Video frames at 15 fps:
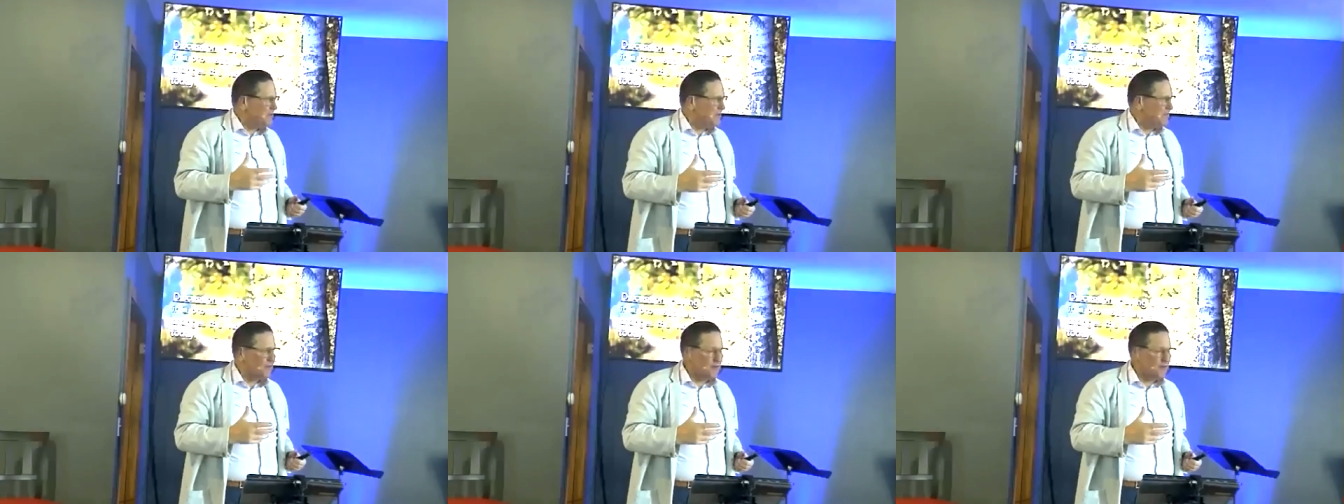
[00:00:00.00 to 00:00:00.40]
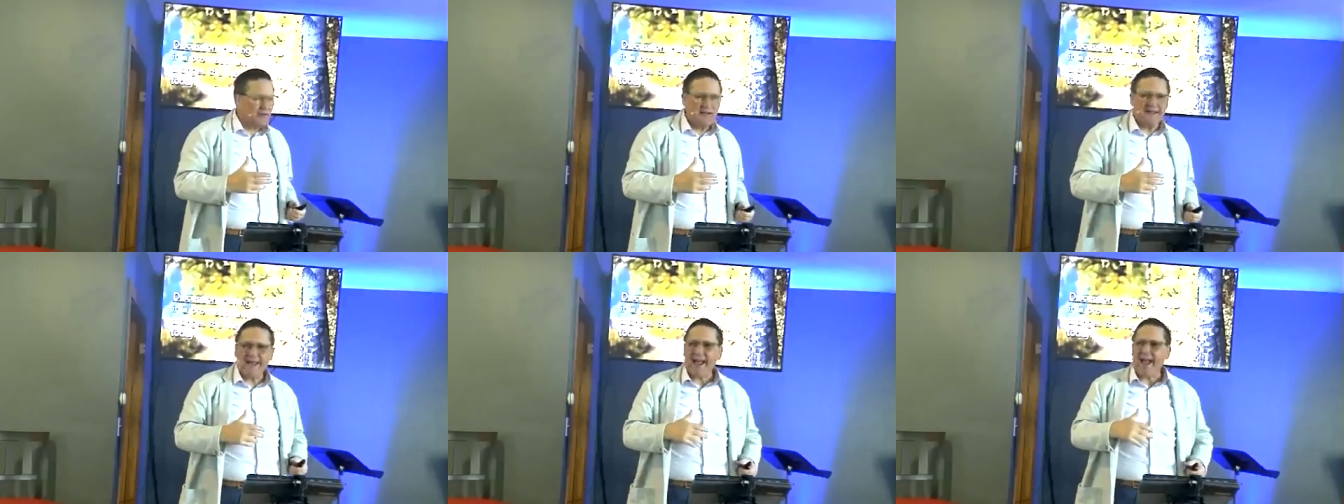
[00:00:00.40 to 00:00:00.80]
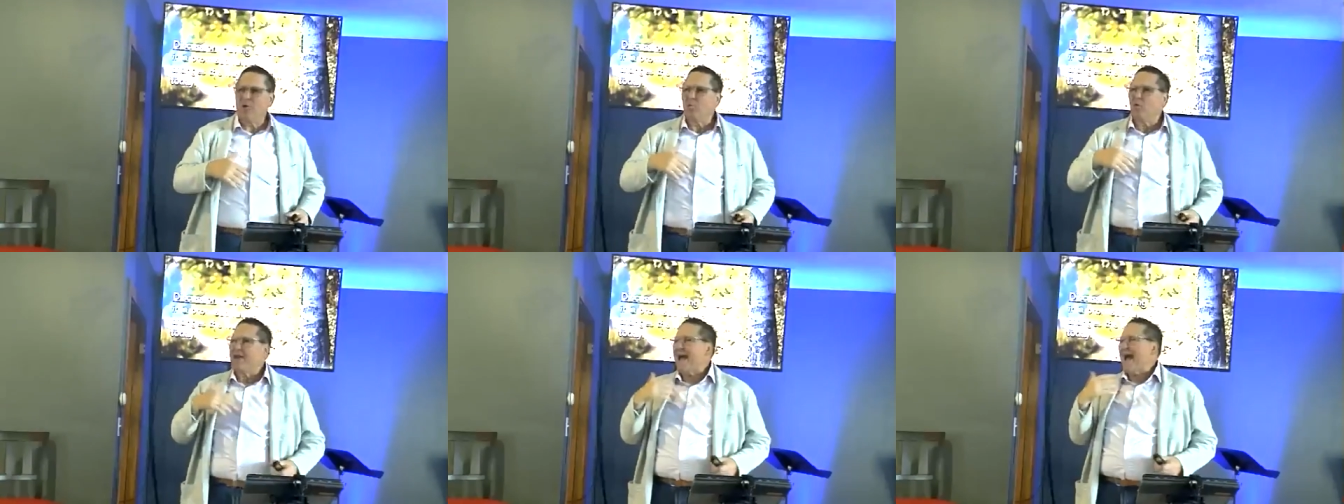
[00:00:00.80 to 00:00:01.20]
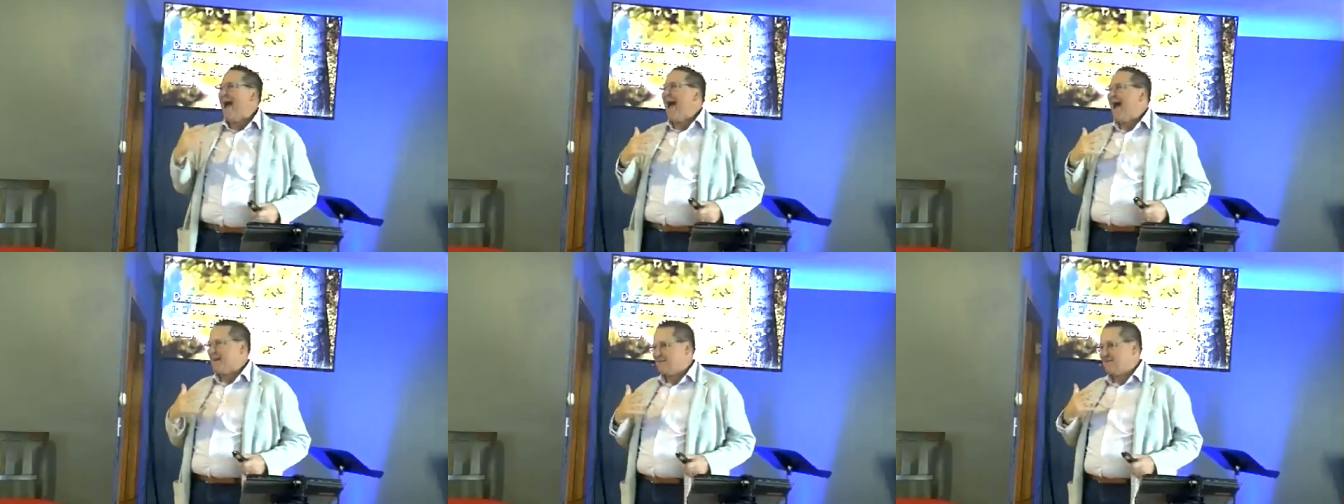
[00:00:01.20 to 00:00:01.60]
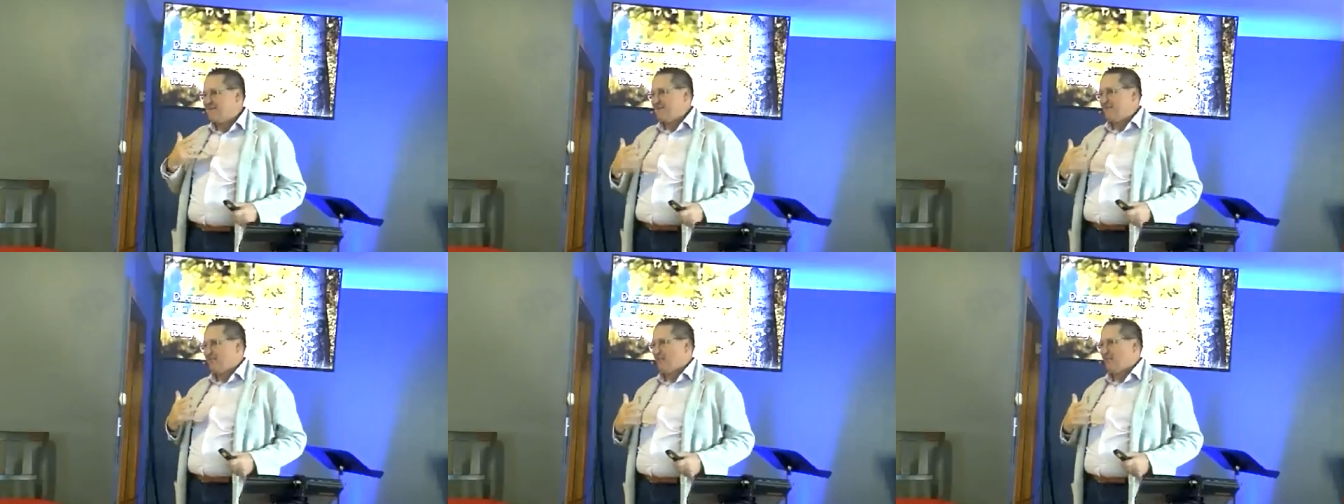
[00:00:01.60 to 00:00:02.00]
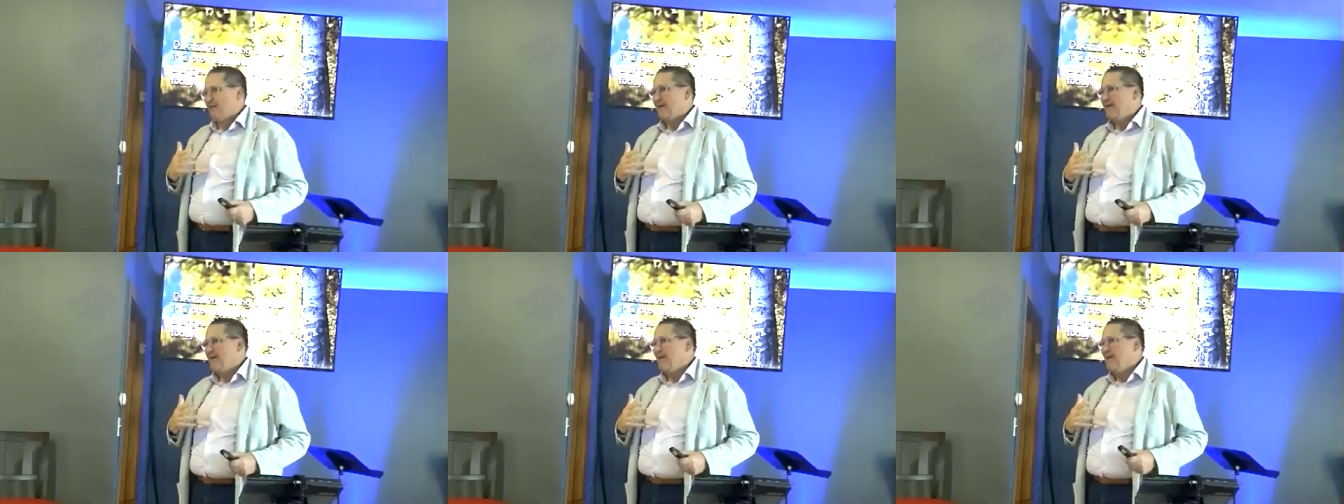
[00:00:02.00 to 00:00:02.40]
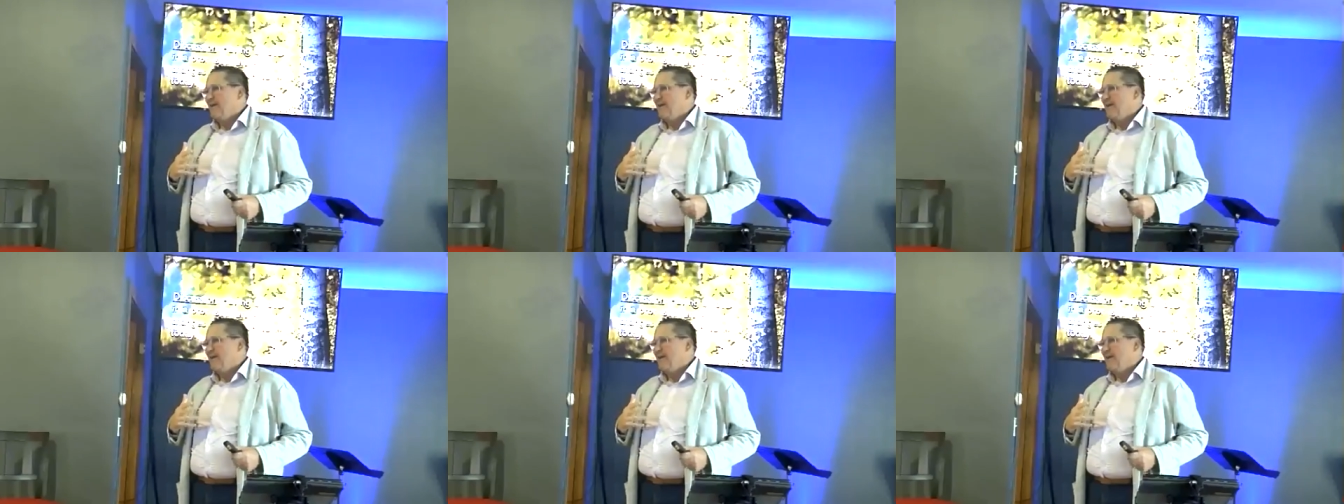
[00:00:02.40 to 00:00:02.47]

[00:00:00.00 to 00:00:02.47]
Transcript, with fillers: them differently, and we act differently.